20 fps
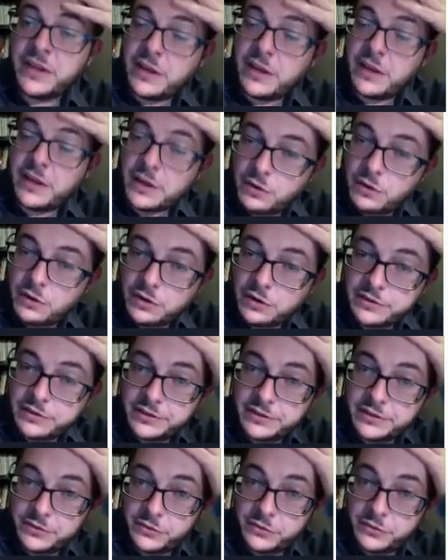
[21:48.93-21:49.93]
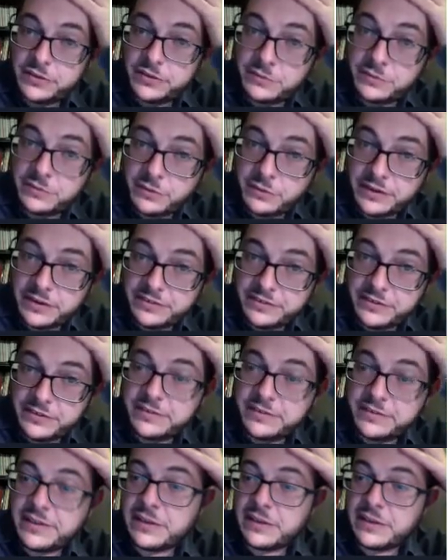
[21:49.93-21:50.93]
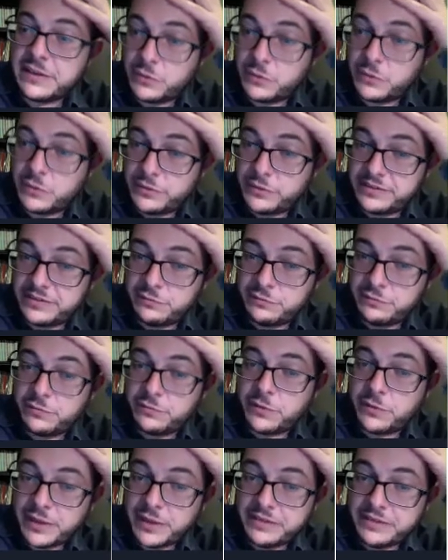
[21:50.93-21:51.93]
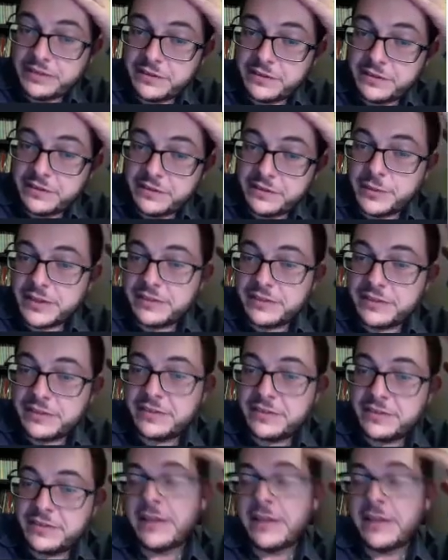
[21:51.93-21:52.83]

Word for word: according to the instructions that we receive from Igenomix.